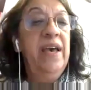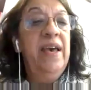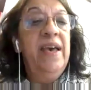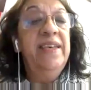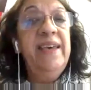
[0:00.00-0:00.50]

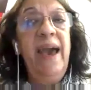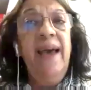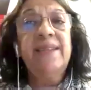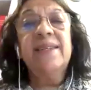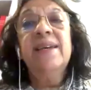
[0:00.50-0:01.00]

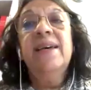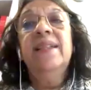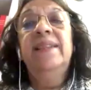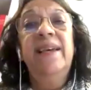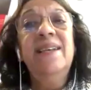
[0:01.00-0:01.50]
yet
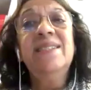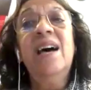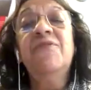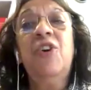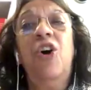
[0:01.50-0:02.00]
these
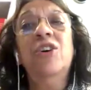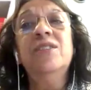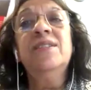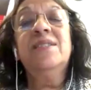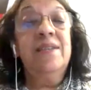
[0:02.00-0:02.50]
have
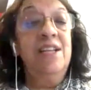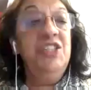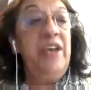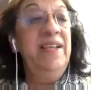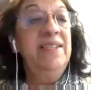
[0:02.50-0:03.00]
caused such
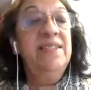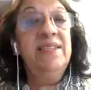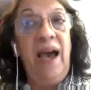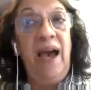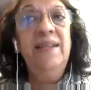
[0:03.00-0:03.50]

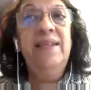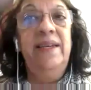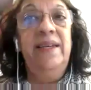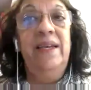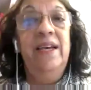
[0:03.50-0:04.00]

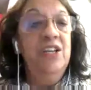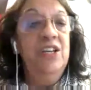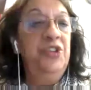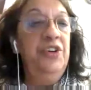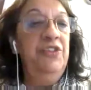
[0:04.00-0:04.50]
anxiety
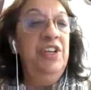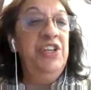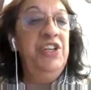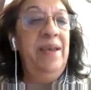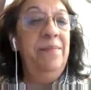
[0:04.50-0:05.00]
to the
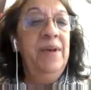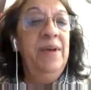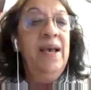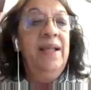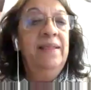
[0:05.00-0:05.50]
regime
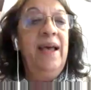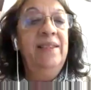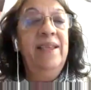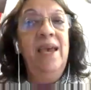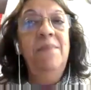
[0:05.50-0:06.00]

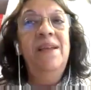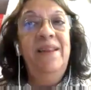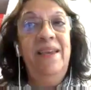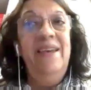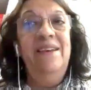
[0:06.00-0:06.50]
that they
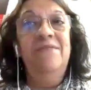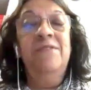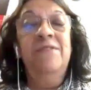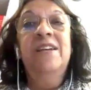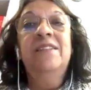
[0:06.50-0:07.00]
believe
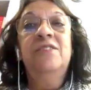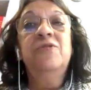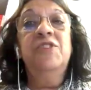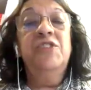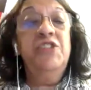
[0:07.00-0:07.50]

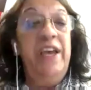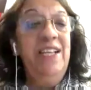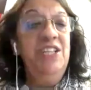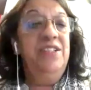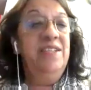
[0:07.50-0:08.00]
to
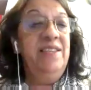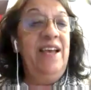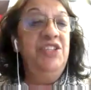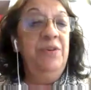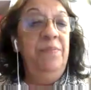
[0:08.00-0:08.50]
change this
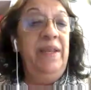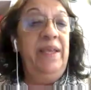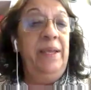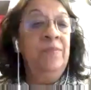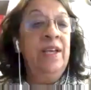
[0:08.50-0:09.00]

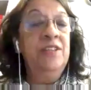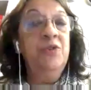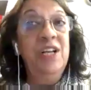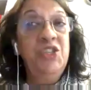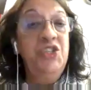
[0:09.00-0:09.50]
hegemony, to
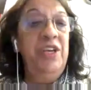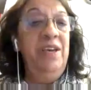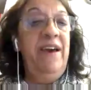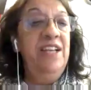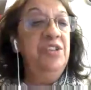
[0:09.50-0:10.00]

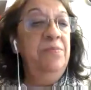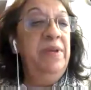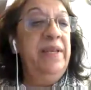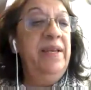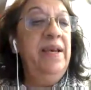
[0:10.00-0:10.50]
achieve
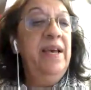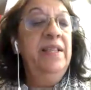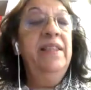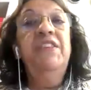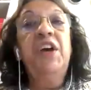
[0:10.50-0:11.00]
hegemony,
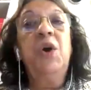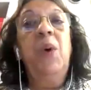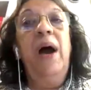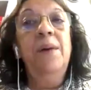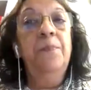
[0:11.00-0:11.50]
they
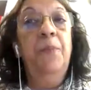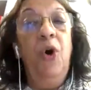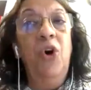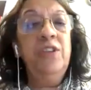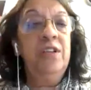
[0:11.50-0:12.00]
require
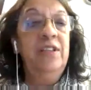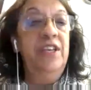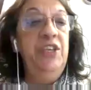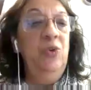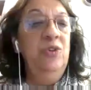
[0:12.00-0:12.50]
both the
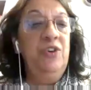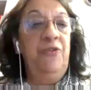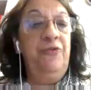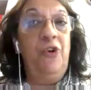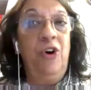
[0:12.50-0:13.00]
use
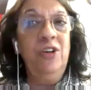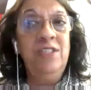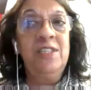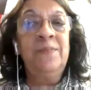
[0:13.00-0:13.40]
of force,